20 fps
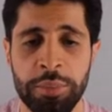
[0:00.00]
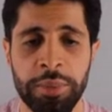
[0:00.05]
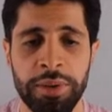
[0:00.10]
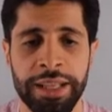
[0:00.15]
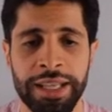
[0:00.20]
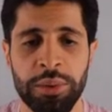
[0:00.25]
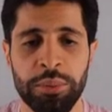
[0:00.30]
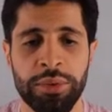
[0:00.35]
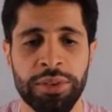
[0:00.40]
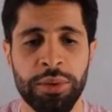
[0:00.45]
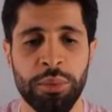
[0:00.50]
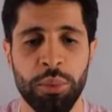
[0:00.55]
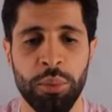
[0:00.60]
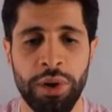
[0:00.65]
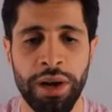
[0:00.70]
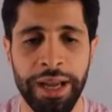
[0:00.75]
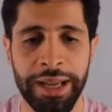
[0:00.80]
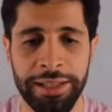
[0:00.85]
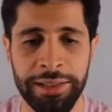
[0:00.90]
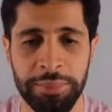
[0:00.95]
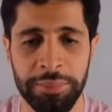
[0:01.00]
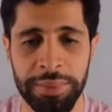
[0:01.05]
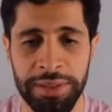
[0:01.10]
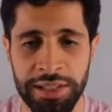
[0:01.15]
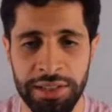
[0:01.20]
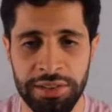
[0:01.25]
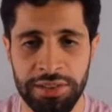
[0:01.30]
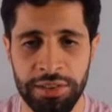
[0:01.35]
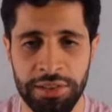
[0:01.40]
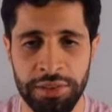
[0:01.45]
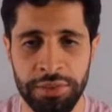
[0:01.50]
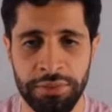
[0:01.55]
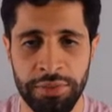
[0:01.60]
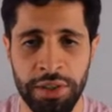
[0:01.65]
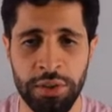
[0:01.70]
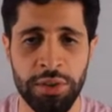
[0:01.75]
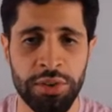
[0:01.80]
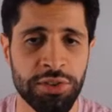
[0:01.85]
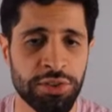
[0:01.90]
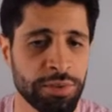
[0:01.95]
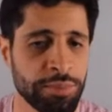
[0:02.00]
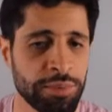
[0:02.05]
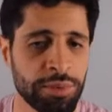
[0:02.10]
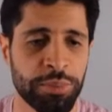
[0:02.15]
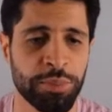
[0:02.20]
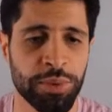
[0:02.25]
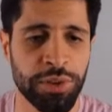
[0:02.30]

playing with the white pieces. Very similar